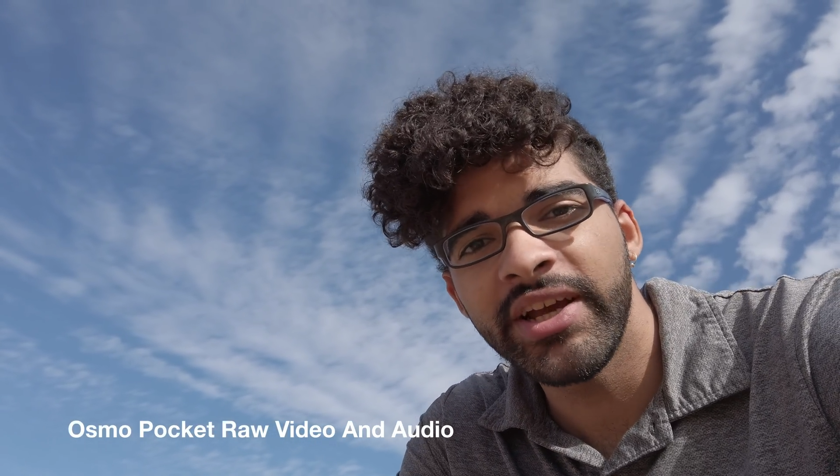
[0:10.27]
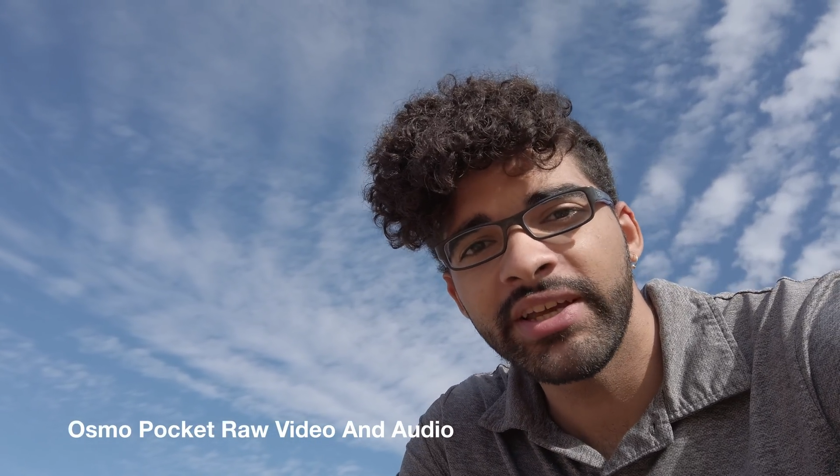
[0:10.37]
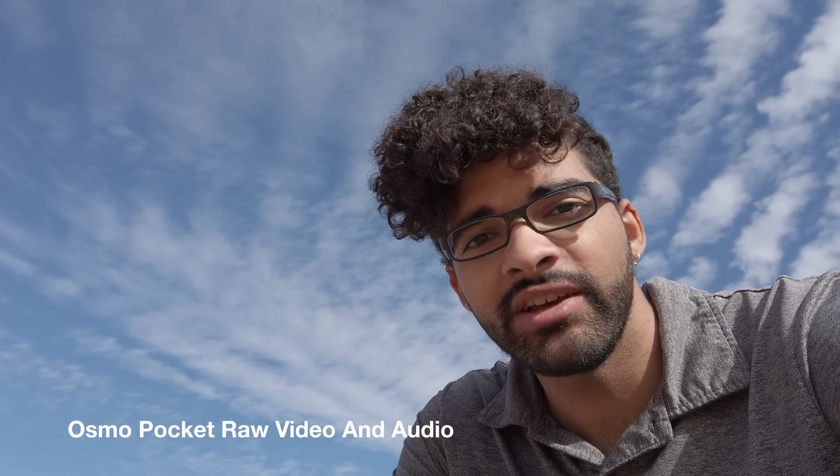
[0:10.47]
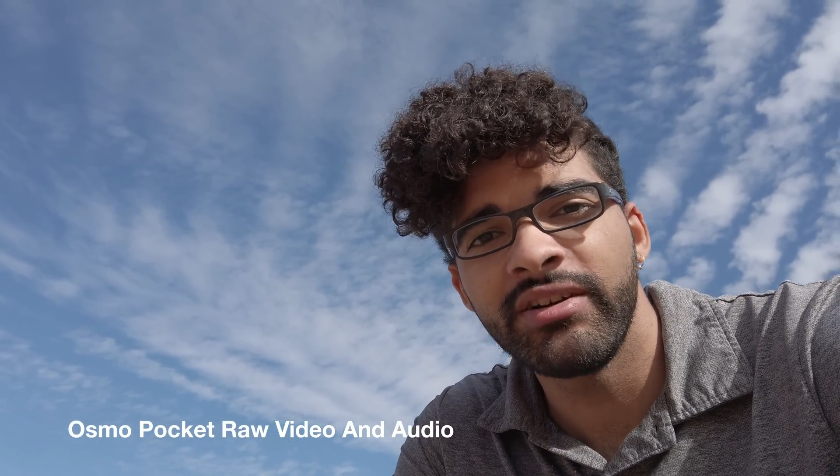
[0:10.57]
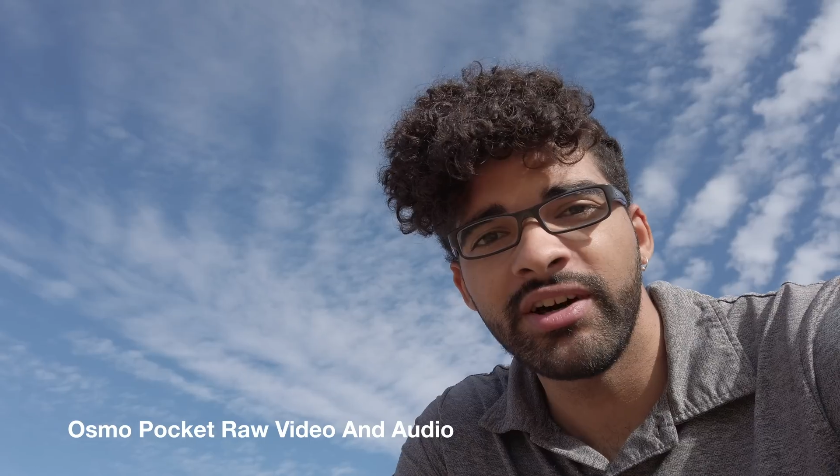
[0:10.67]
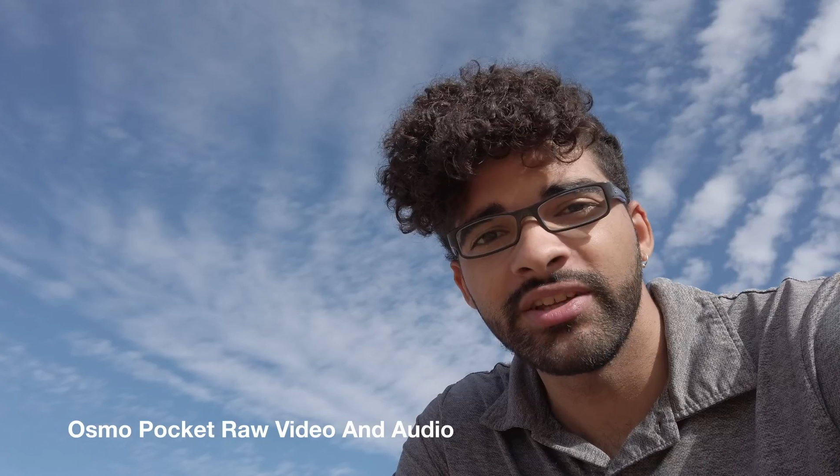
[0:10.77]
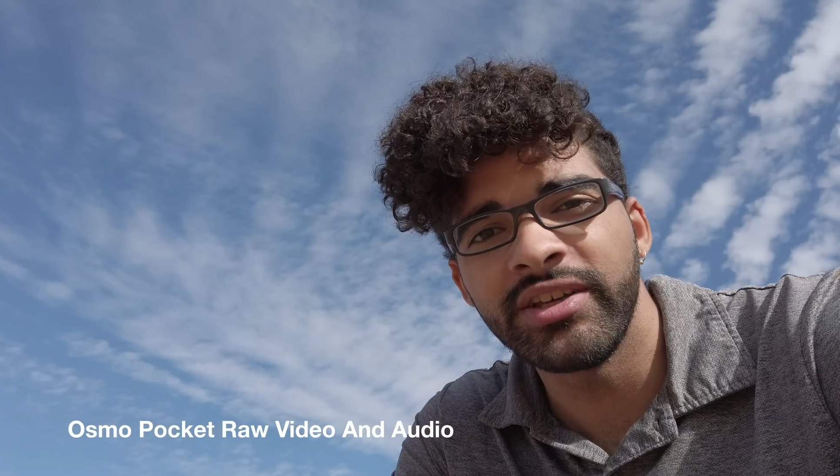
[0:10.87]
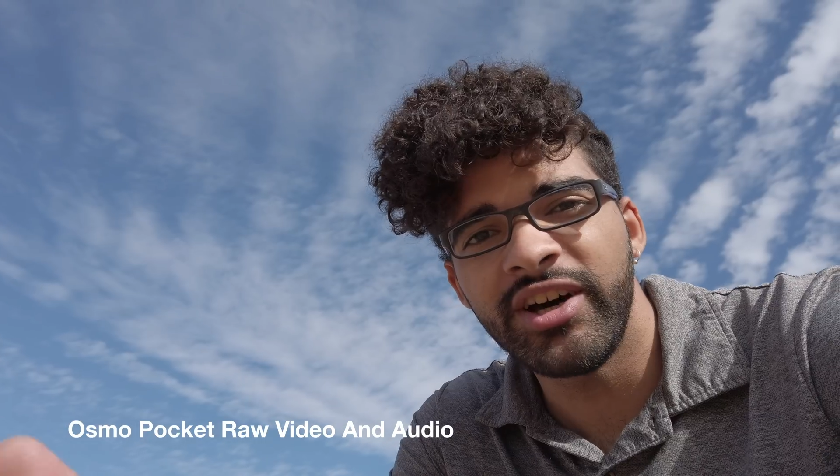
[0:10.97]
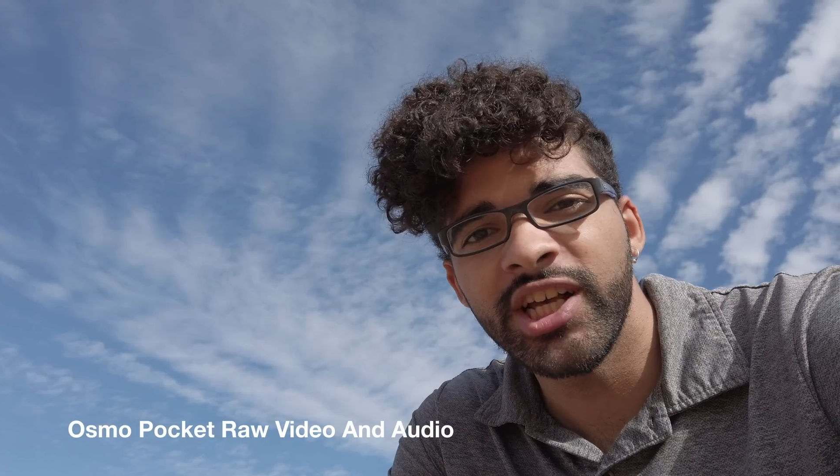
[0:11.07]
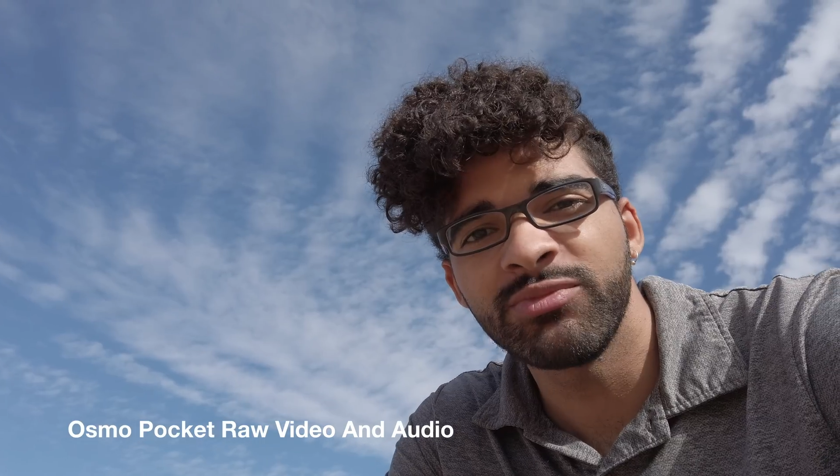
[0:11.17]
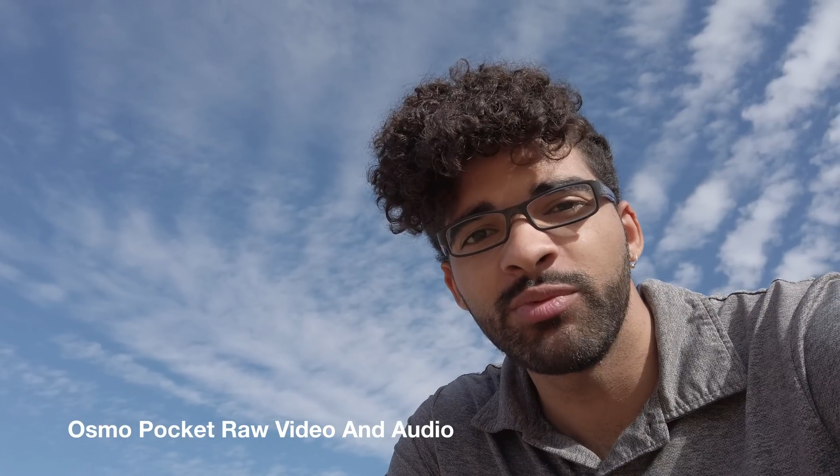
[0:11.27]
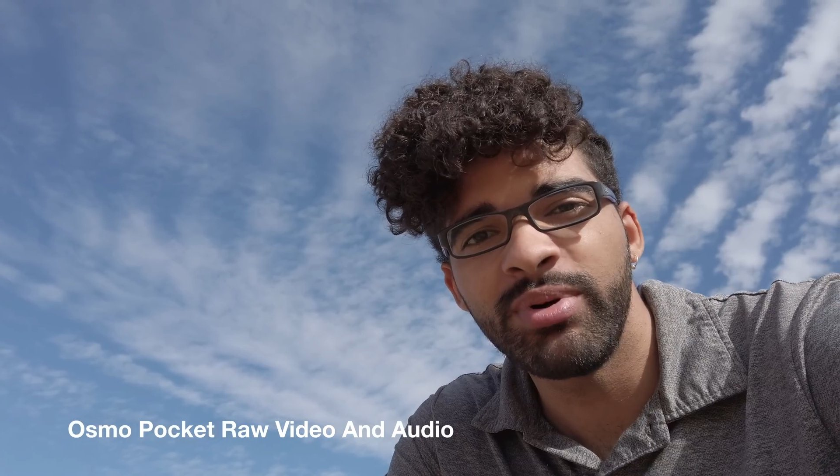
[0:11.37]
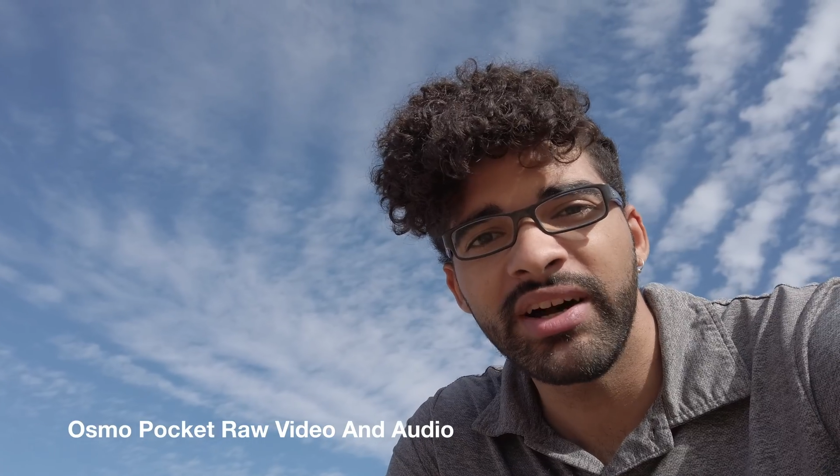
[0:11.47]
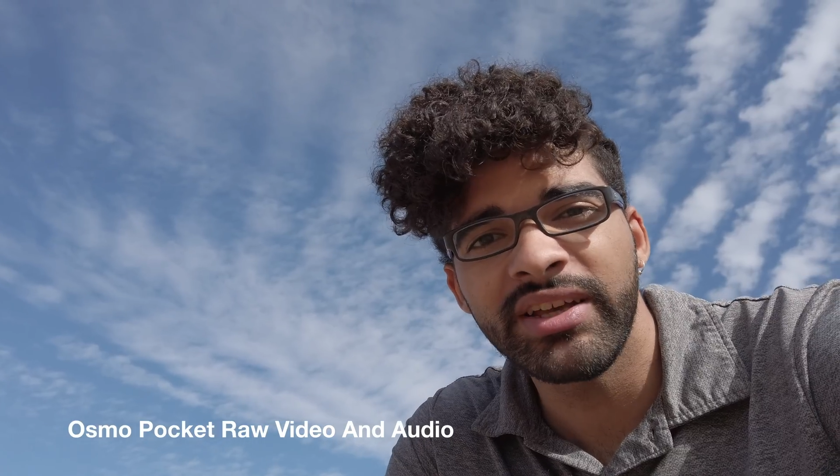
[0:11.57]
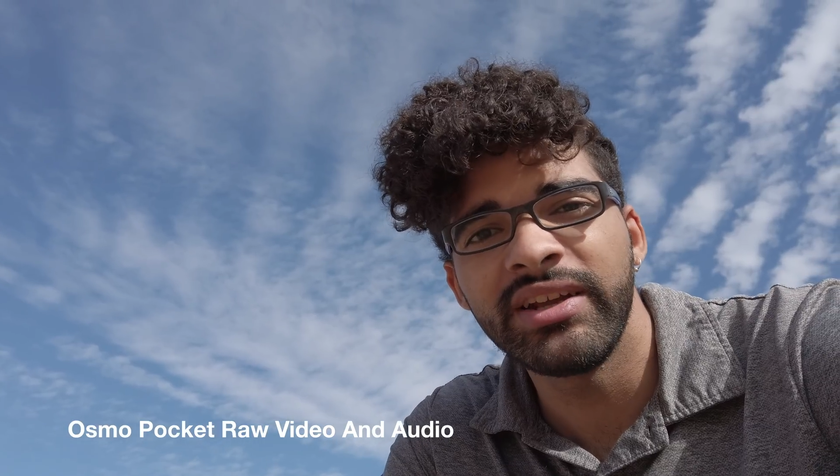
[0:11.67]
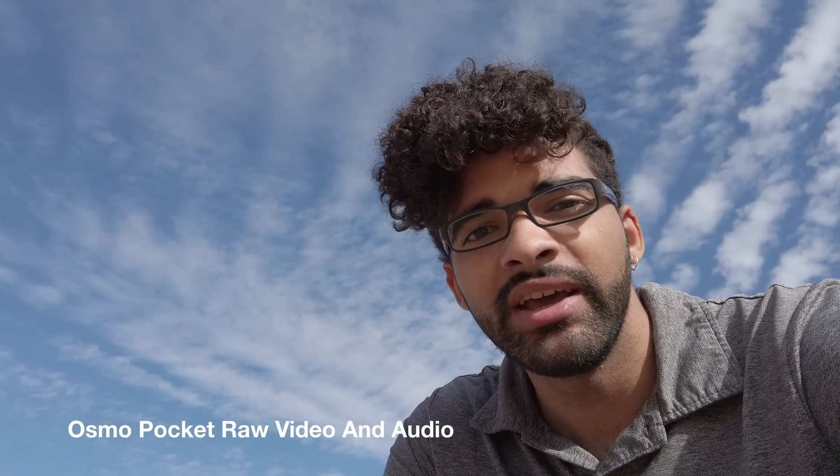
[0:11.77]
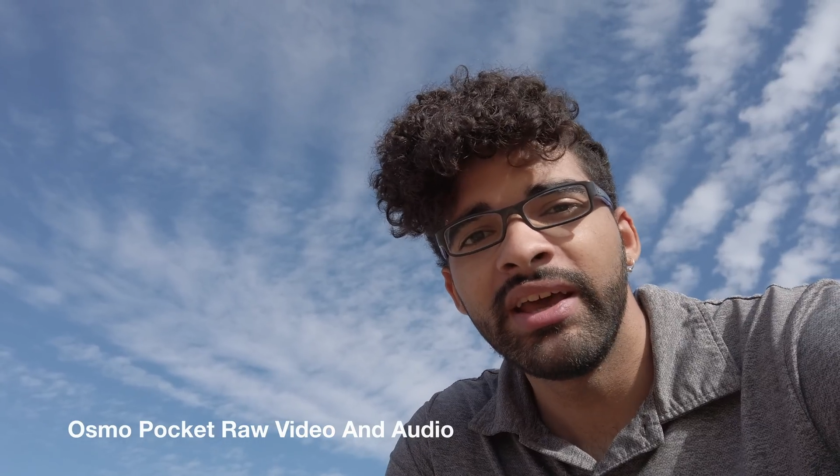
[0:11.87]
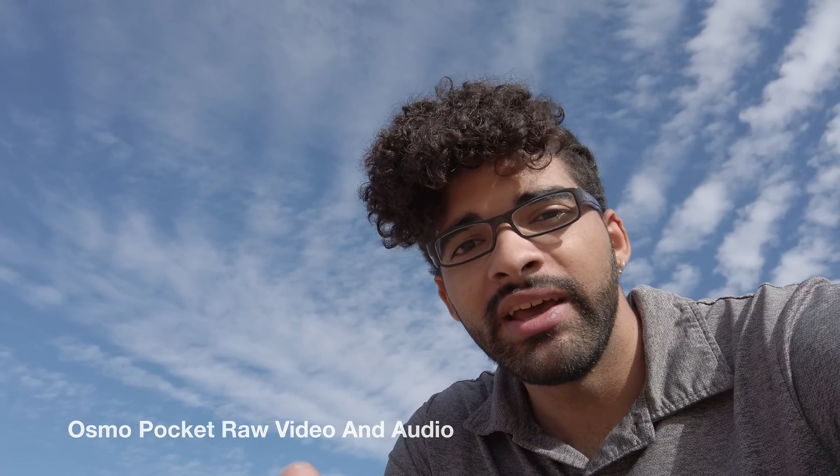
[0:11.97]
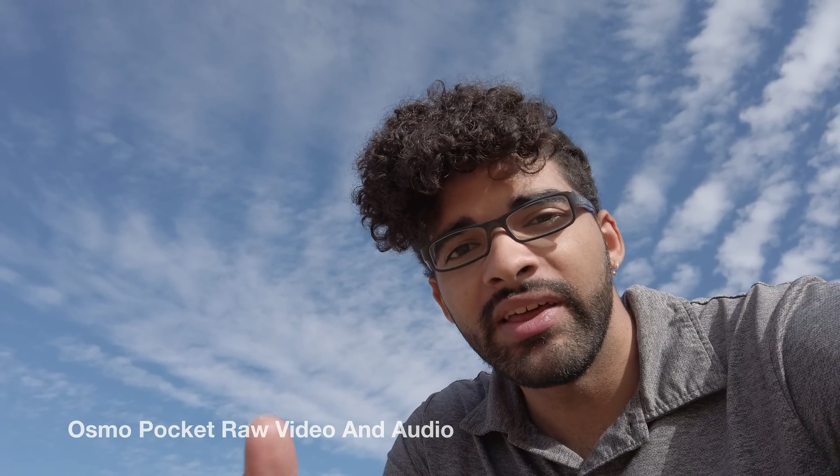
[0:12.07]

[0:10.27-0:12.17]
tracking on the Osmo Pocket,